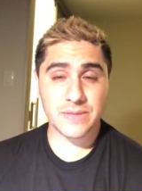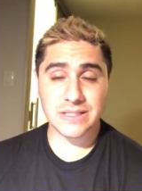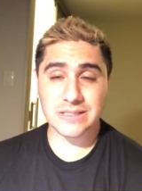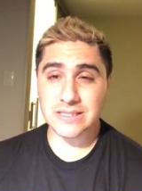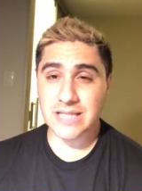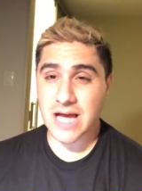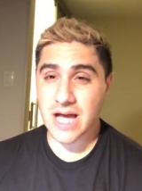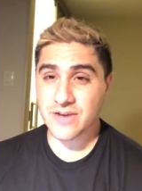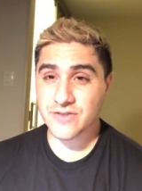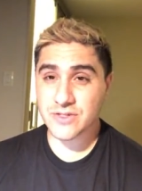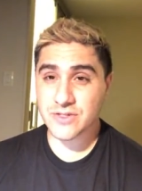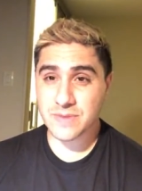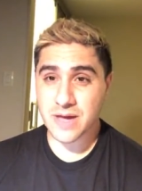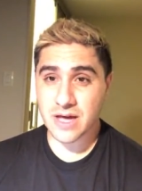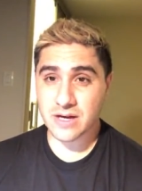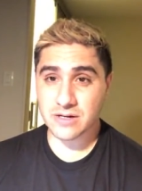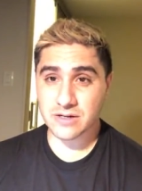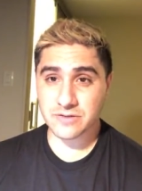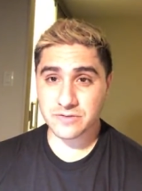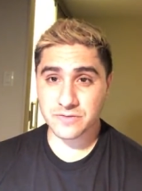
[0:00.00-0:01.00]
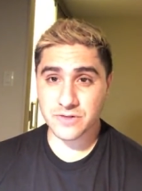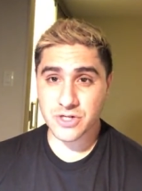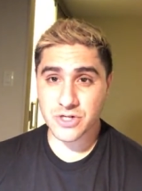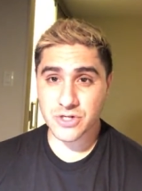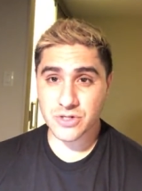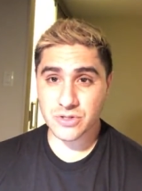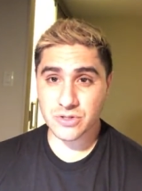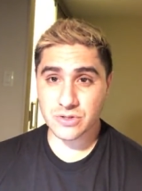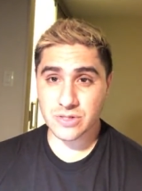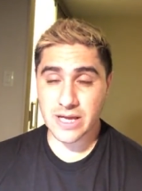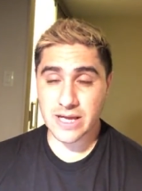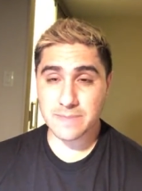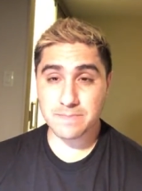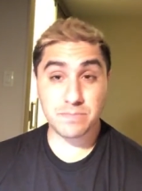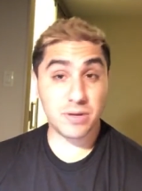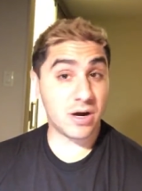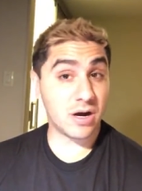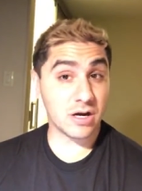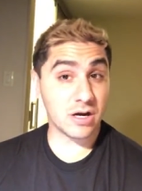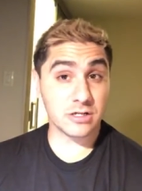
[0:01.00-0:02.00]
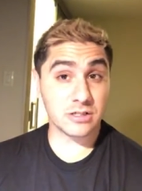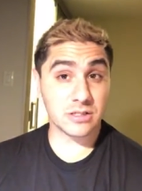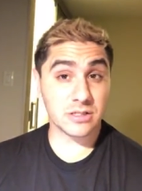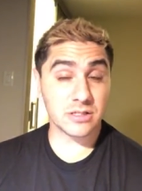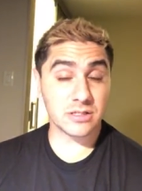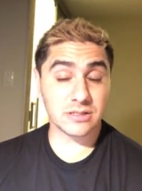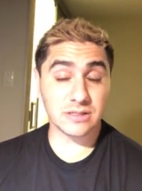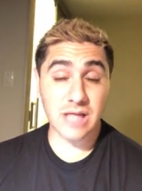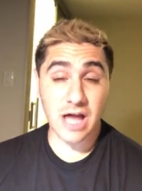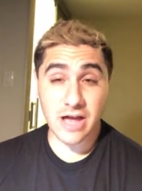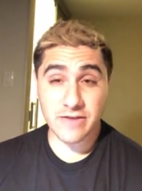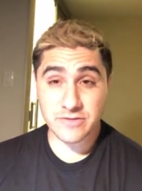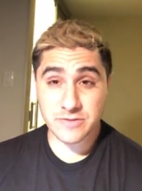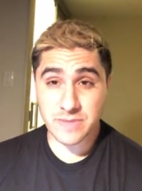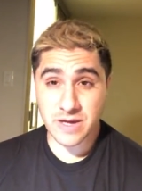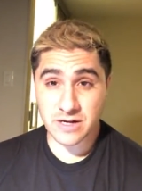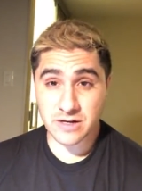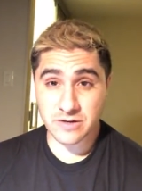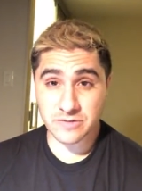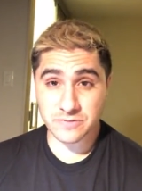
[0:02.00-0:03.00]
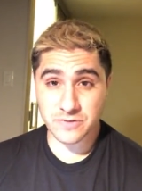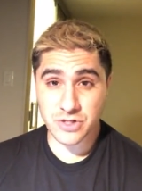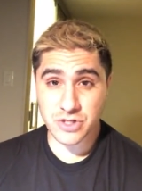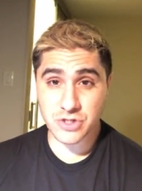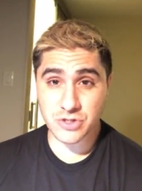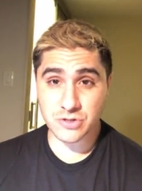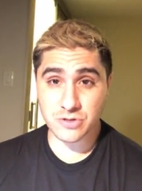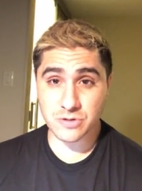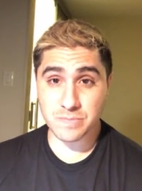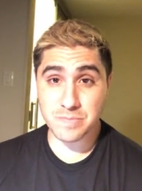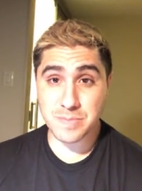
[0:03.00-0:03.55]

Lives Matter Official, and Parler, Lives Matter Official.